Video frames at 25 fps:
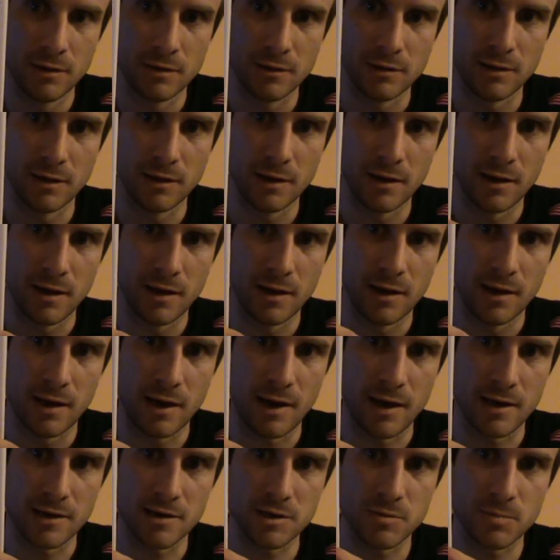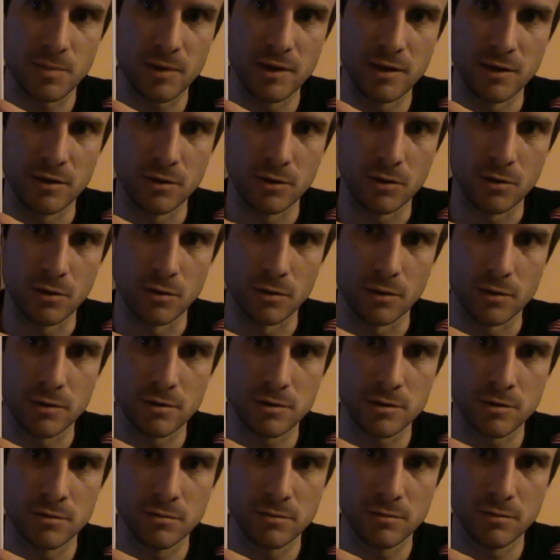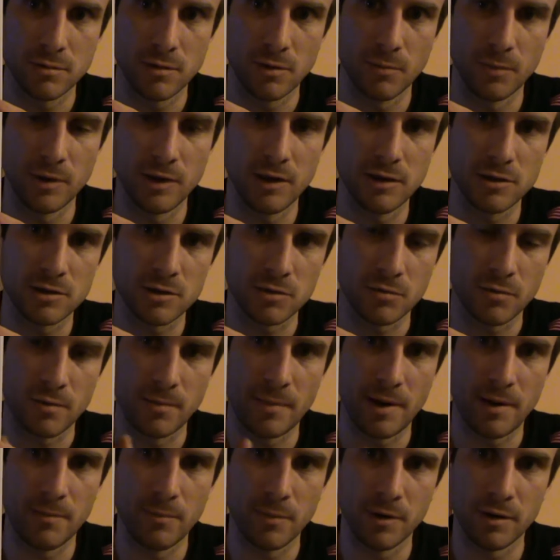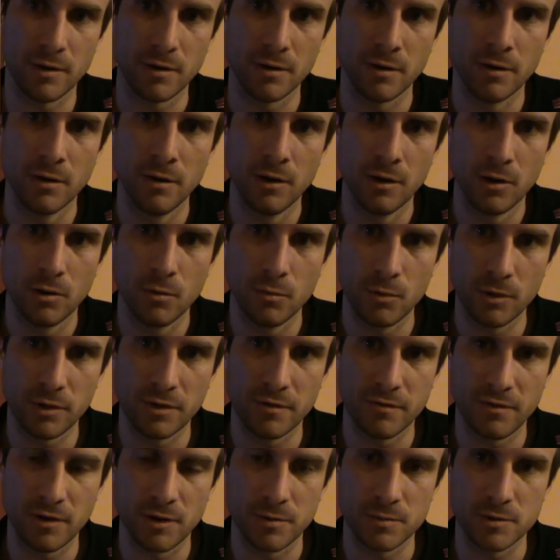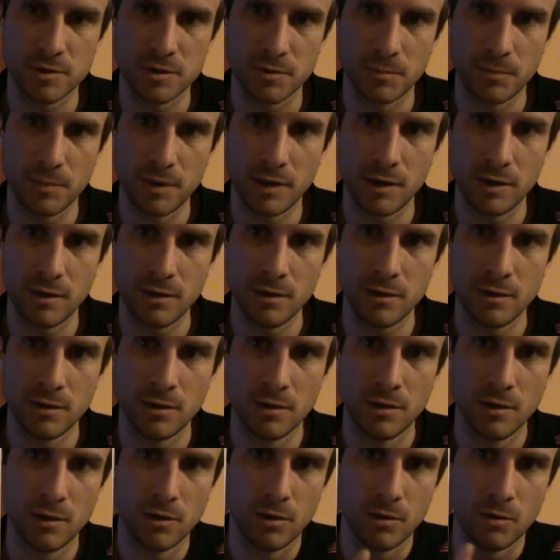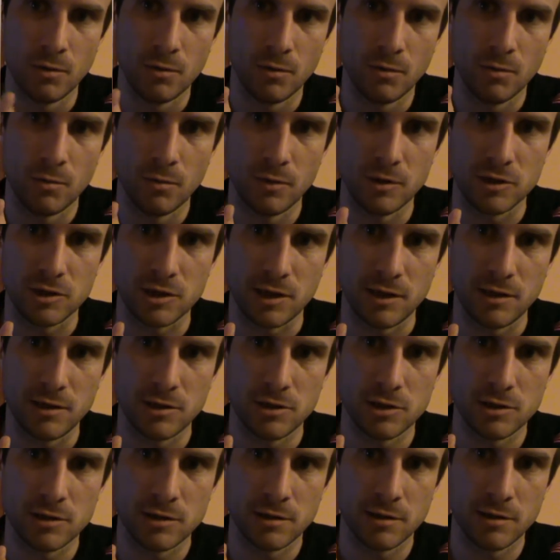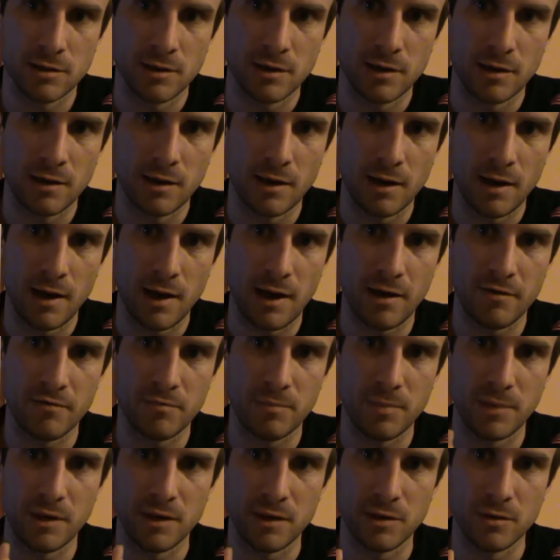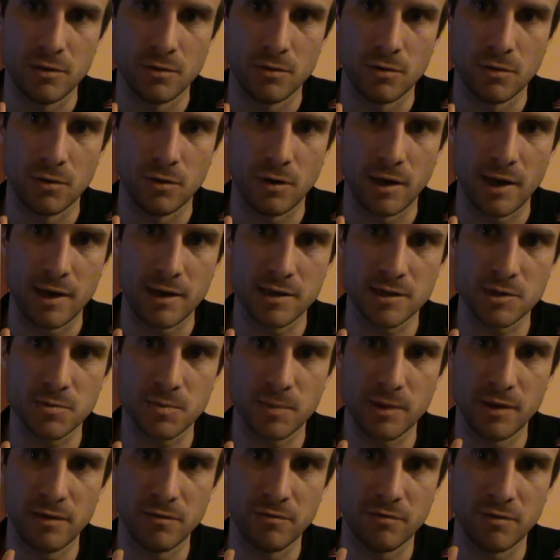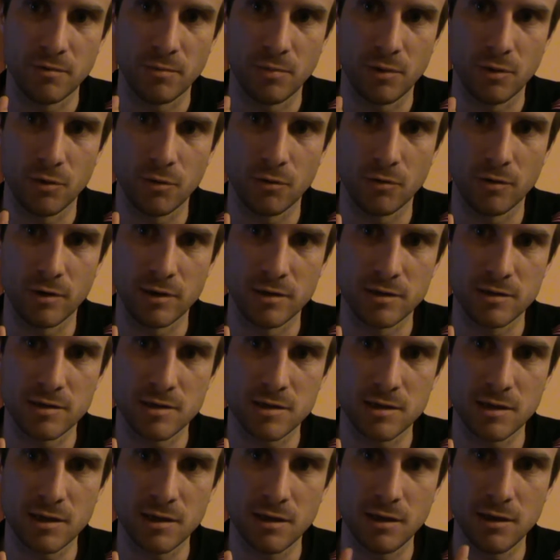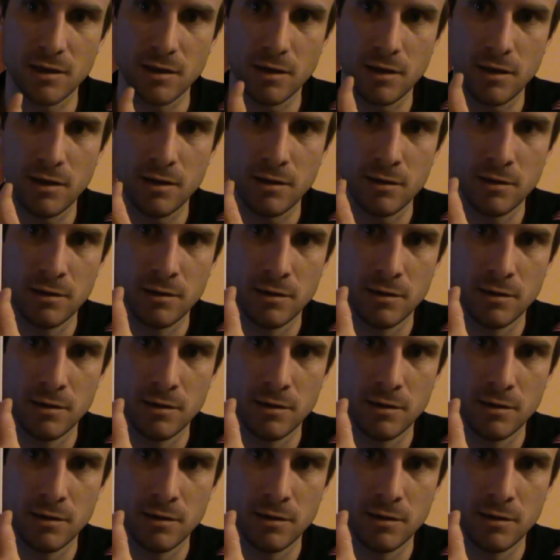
Dinner has been cooked. And we need to remember that with the verb to be, we change have been or has been for plural and singular,